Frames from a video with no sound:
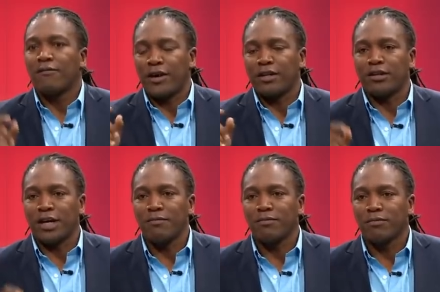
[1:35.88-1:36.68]
Final
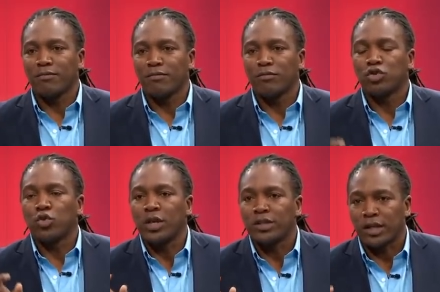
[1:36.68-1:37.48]
game,
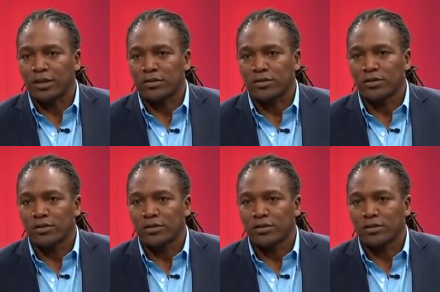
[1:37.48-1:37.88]
20 tackles.